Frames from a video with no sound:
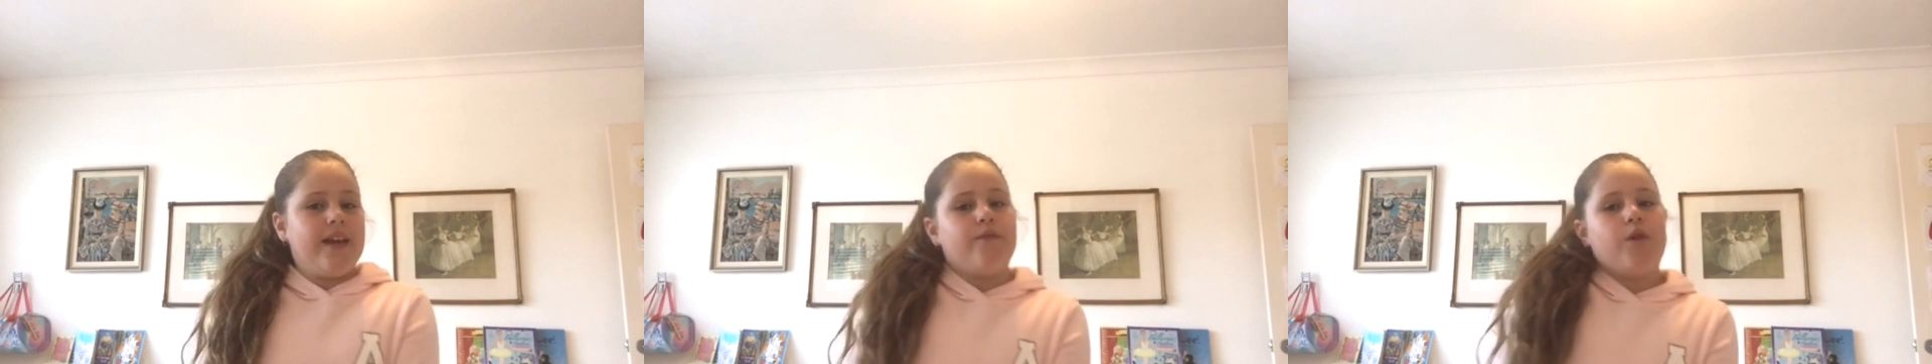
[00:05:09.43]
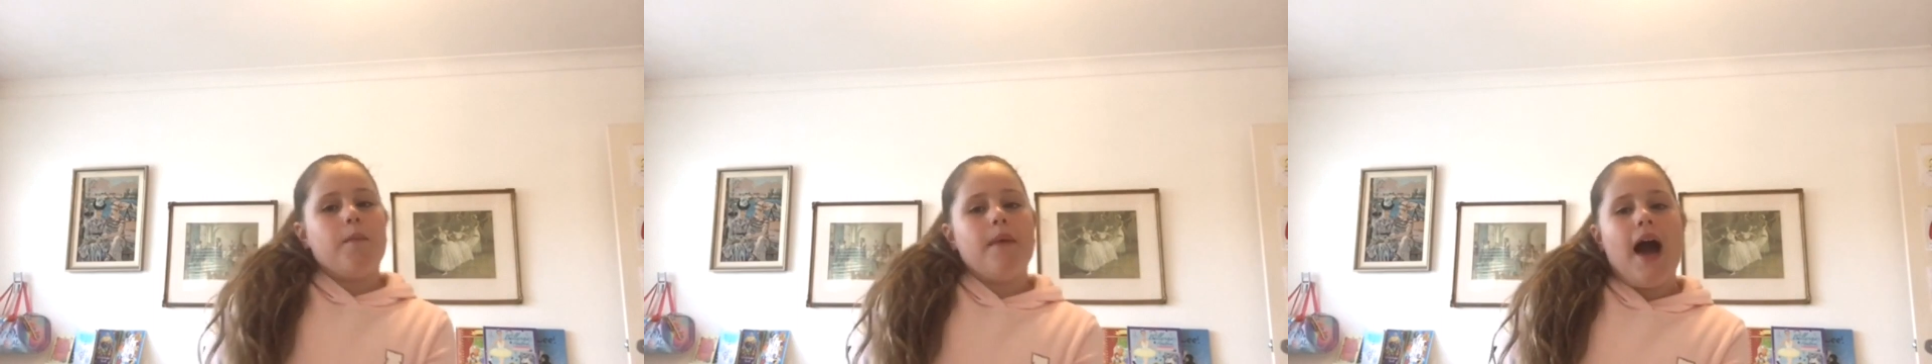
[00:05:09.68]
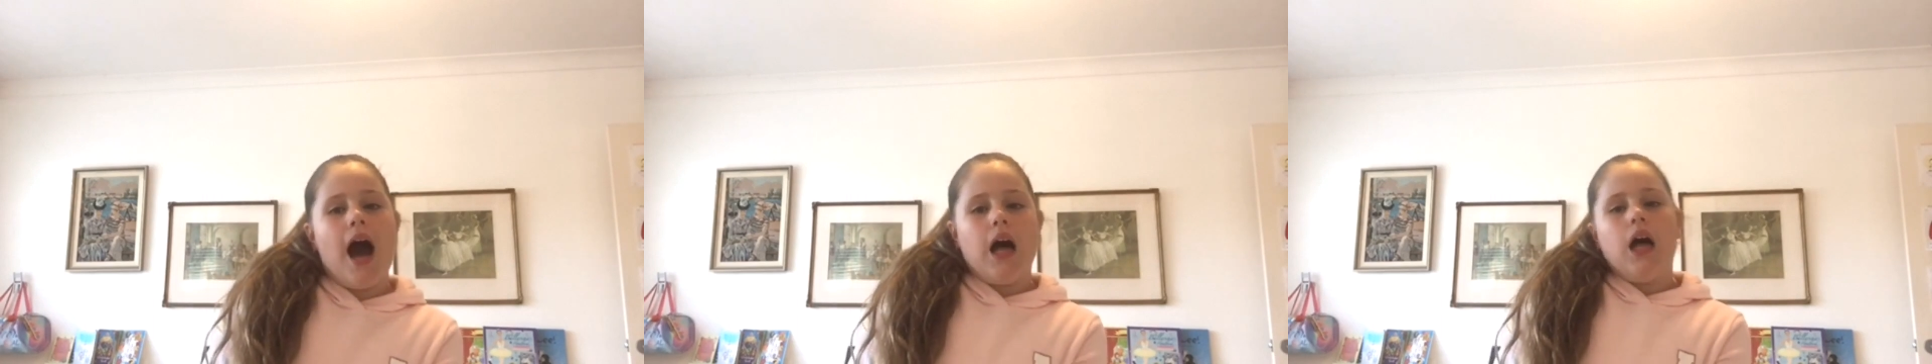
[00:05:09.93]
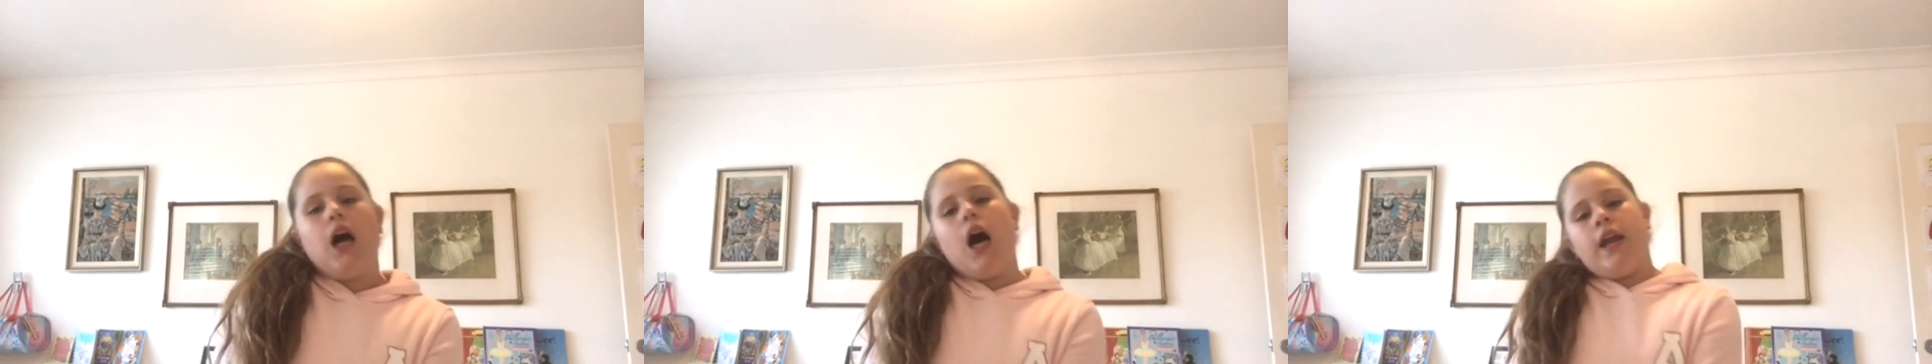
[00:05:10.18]
for
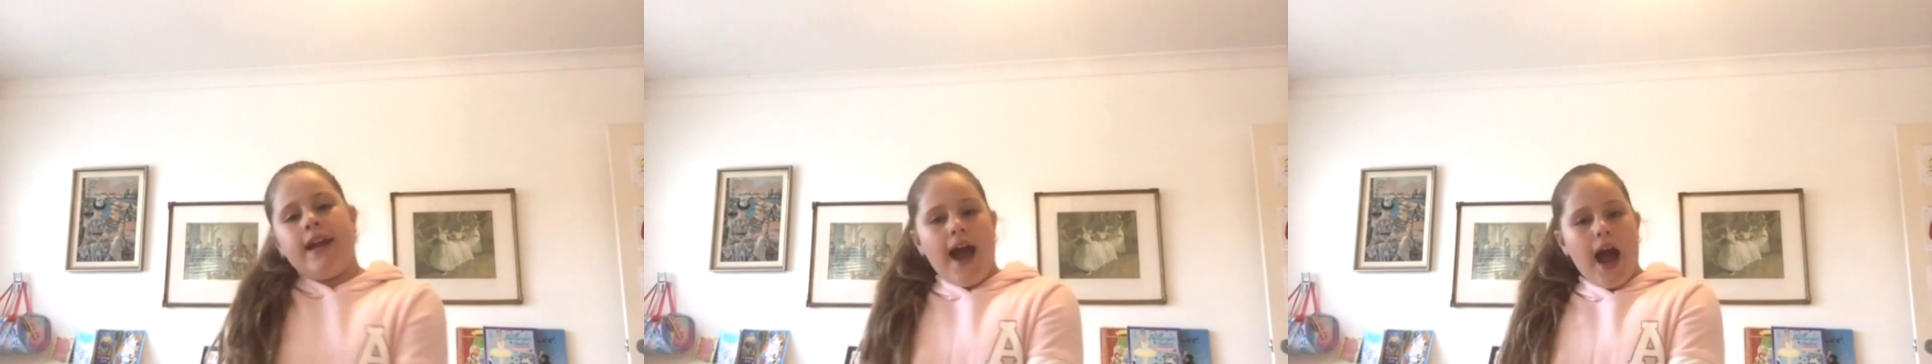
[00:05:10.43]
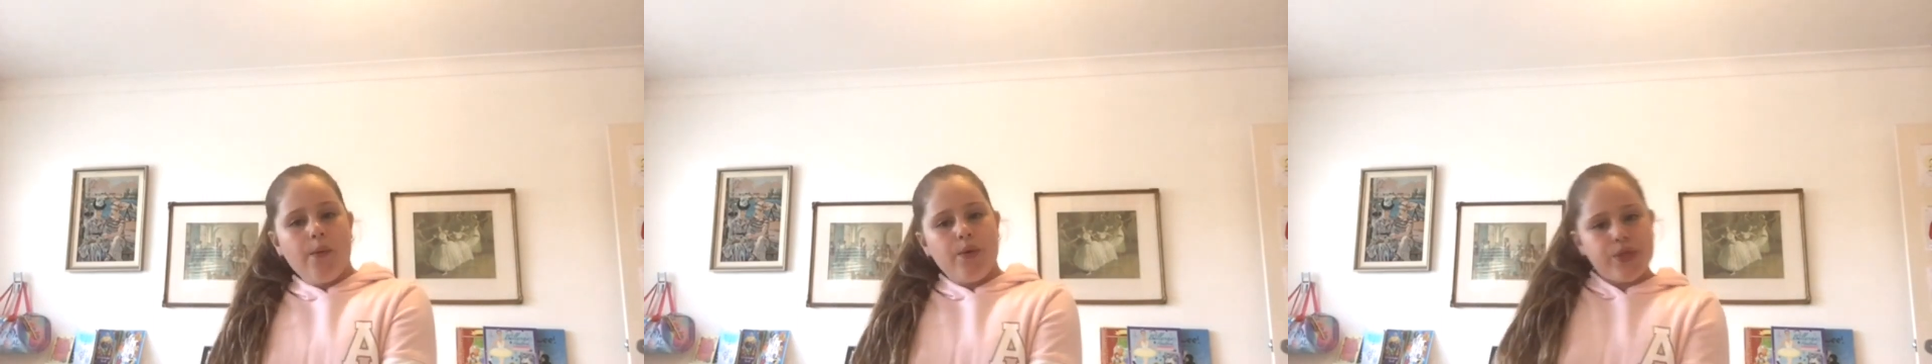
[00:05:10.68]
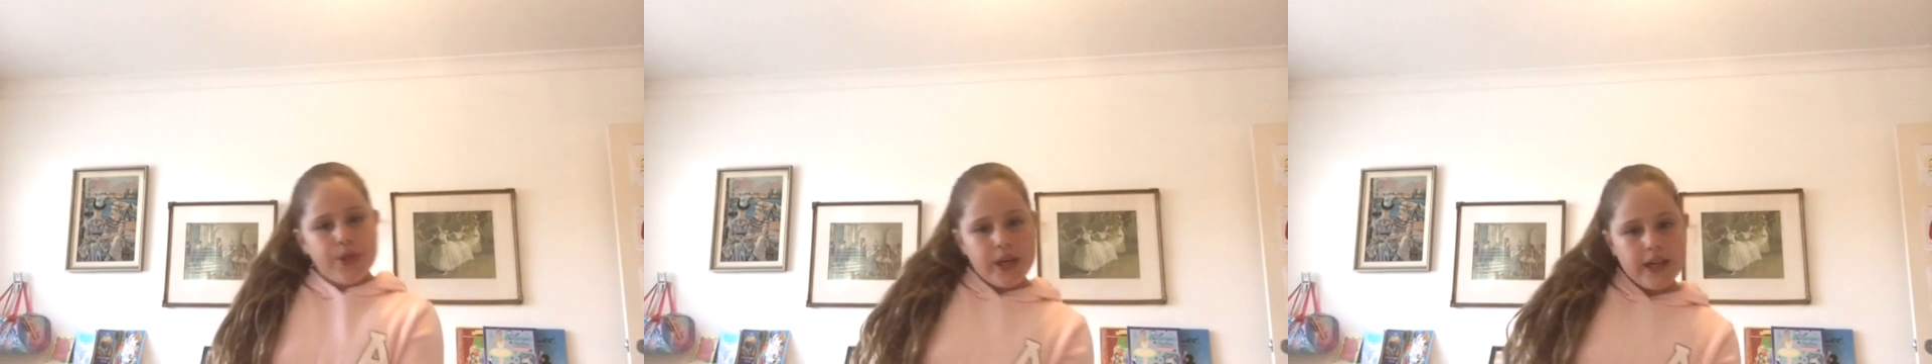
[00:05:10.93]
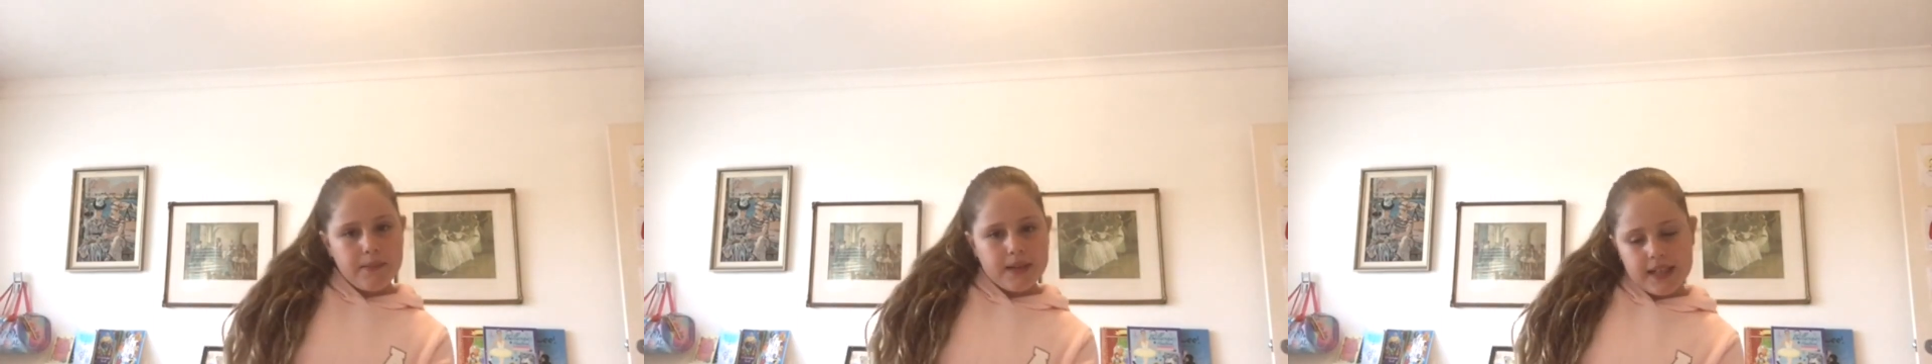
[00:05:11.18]
about an hour,
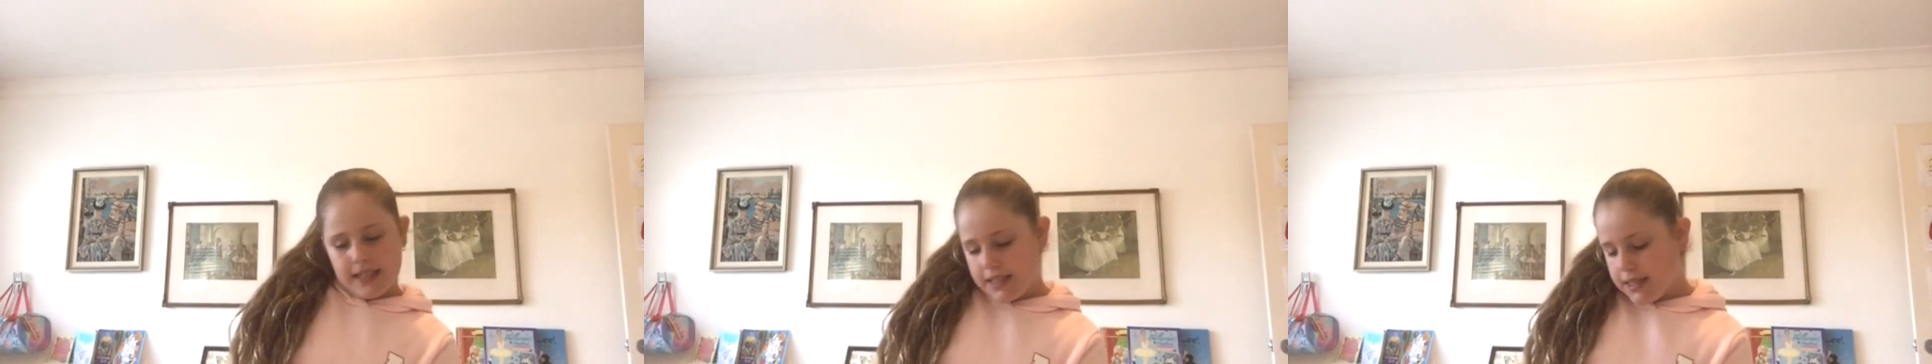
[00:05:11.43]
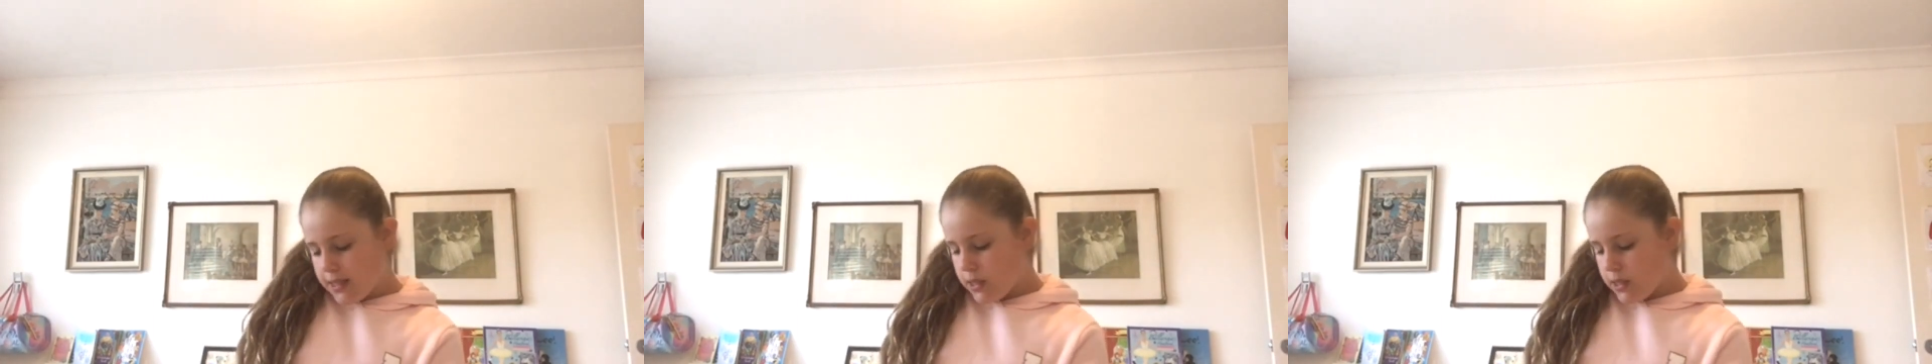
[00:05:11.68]
30 minutes.